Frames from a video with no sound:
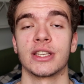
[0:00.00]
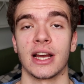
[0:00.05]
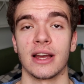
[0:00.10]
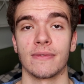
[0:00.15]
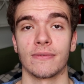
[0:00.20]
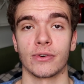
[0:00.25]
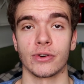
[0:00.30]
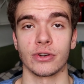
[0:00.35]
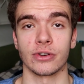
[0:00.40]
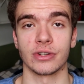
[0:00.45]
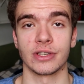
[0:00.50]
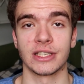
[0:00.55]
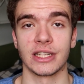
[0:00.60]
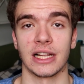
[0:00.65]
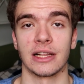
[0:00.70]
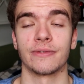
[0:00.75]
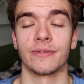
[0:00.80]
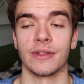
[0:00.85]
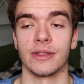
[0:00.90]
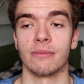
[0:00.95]
time for
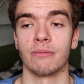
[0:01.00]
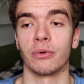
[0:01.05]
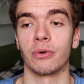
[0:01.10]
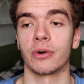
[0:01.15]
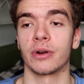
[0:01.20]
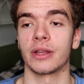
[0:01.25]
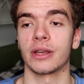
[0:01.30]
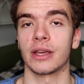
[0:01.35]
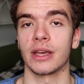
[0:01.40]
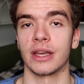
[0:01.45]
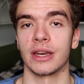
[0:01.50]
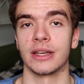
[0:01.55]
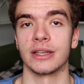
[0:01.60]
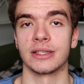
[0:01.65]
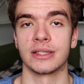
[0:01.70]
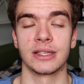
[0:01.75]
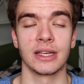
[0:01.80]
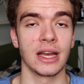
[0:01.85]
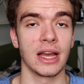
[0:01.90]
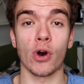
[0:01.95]
yourself in the morning. It
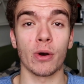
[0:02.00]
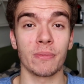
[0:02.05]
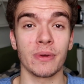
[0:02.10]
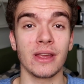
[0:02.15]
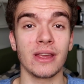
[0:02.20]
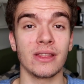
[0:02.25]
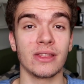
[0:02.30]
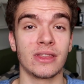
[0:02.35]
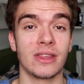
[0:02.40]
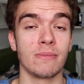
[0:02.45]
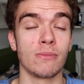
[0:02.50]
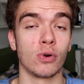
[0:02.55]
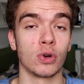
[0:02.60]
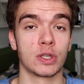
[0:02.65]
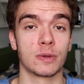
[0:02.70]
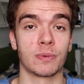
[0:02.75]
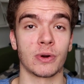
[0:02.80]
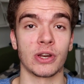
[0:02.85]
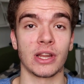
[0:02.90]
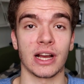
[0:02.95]
is, for me, the
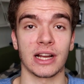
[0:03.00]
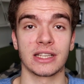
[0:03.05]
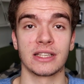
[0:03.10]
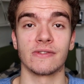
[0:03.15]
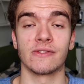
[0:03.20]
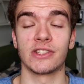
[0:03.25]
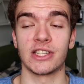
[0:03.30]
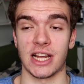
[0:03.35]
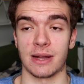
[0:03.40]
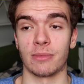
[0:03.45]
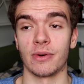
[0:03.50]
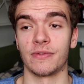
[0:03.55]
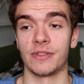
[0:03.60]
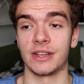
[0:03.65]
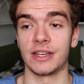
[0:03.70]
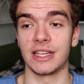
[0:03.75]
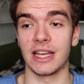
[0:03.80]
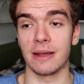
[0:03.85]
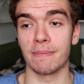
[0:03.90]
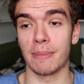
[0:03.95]
most productive time of
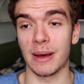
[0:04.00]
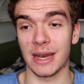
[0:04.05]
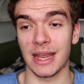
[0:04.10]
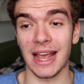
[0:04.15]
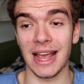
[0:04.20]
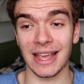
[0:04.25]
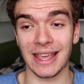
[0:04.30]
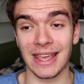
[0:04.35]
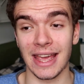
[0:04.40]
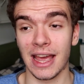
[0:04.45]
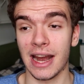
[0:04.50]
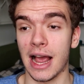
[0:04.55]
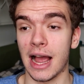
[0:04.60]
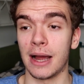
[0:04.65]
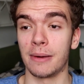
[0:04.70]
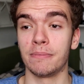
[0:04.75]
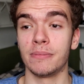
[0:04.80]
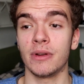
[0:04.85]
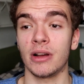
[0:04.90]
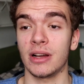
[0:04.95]
the day. But again,
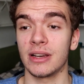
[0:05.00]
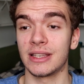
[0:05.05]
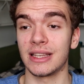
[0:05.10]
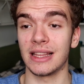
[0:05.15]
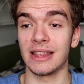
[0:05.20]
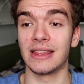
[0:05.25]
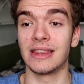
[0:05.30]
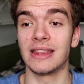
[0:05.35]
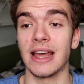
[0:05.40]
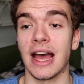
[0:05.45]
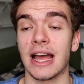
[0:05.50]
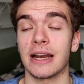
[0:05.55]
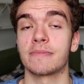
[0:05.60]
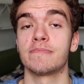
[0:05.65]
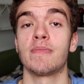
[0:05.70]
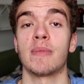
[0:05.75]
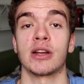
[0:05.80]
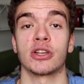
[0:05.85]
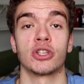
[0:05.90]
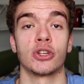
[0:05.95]
I'm not
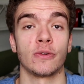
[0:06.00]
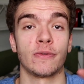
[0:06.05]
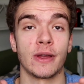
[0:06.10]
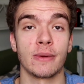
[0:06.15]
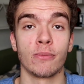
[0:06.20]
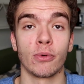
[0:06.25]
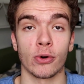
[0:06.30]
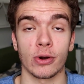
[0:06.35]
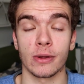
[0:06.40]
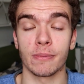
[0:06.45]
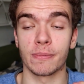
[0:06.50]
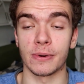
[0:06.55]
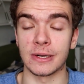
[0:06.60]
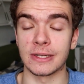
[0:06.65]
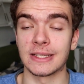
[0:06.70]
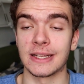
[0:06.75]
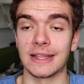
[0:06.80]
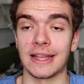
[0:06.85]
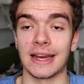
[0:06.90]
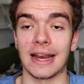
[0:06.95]
that much of a morning
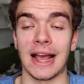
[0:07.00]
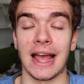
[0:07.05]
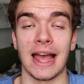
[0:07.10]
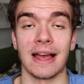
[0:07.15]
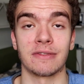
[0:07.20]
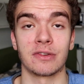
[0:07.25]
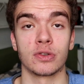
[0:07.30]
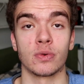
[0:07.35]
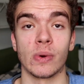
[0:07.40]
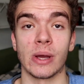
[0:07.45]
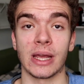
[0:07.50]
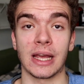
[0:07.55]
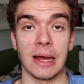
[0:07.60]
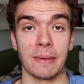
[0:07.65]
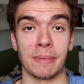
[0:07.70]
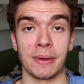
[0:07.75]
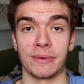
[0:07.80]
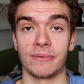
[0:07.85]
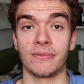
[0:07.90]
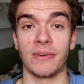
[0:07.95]
person that I have to wake
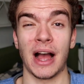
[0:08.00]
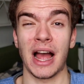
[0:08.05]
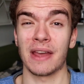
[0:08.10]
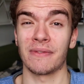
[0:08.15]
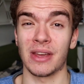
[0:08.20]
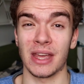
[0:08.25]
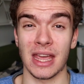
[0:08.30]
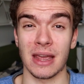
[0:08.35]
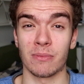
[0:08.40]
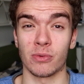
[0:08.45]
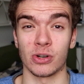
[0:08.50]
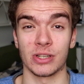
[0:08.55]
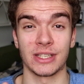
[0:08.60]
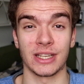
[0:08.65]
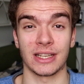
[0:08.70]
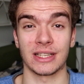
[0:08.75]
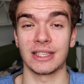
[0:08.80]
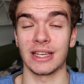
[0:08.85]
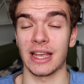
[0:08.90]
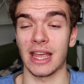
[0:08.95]
up at 5 a.m. or
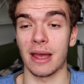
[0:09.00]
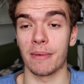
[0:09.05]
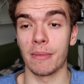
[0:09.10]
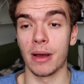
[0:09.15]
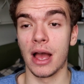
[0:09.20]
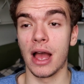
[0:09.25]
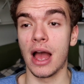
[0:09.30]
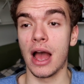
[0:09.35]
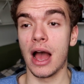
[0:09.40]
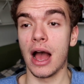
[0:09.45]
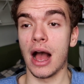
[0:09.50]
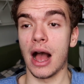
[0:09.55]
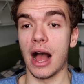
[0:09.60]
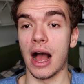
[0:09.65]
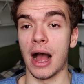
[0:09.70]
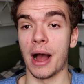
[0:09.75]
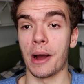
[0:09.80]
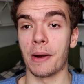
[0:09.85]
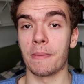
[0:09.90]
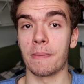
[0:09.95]
6 a.m.
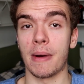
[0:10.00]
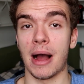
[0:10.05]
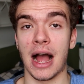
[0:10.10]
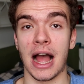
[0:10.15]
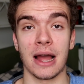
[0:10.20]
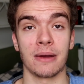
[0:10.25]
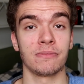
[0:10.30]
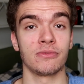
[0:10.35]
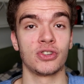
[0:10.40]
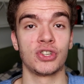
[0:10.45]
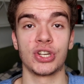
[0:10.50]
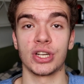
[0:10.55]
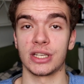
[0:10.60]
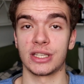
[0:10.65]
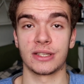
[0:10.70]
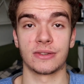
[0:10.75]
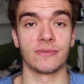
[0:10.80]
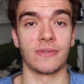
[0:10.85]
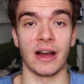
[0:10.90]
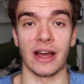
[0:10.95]
I'm
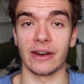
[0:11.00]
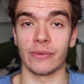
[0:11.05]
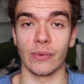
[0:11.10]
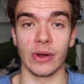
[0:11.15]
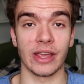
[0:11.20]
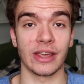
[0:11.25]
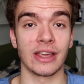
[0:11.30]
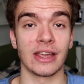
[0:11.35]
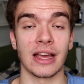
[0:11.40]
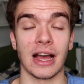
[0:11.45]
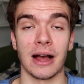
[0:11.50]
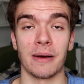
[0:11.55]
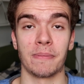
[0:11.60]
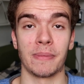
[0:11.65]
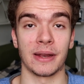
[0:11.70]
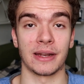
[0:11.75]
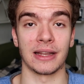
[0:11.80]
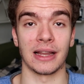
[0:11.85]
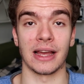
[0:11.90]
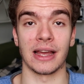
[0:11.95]
just fine waking up
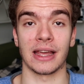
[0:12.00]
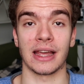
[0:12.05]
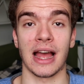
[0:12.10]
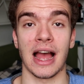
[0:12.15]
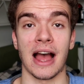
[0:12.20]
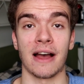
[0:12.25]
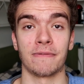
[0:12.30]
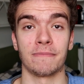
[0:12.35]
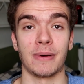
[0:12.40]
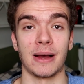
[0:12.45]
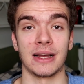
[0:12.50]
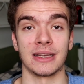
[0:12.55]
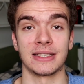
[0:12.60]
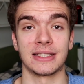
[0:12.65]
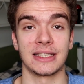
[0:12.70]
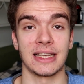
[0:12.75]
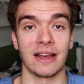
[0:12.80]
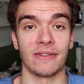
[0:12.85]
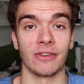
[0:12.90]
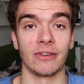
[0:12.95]
at like
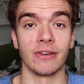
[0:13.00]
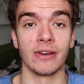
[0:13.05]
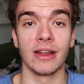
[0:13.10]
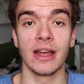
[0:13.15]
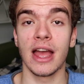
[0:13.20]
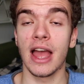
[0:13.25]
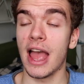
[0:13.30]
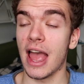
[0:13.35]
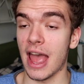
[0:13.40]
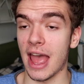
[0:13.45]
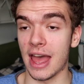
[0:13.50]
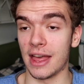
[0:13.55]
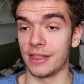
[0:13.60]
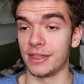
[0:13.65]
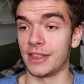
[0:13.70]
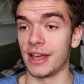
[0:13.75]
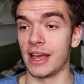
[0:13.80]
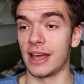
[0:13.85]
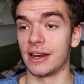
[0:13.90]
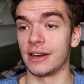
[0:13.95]
7:30
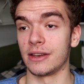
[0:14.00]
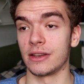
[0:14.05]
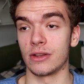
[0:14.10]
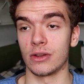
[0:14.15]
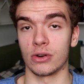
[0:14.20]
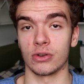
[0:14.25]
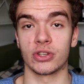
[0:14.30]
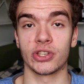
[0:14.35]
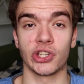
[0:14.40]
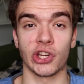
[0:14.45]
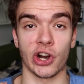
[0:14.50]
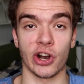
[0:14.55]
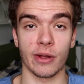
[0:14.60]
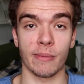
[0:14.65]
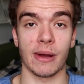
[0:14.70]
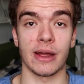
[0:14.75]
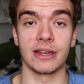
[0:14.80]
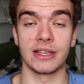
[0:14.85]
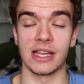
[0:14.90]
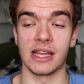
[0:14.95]
and then, starting
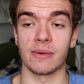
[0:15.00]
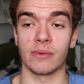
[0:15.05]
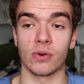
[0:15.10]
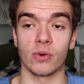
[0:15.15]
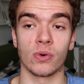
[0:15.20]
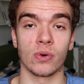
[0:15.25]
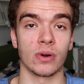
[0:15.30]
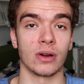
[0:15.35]
my day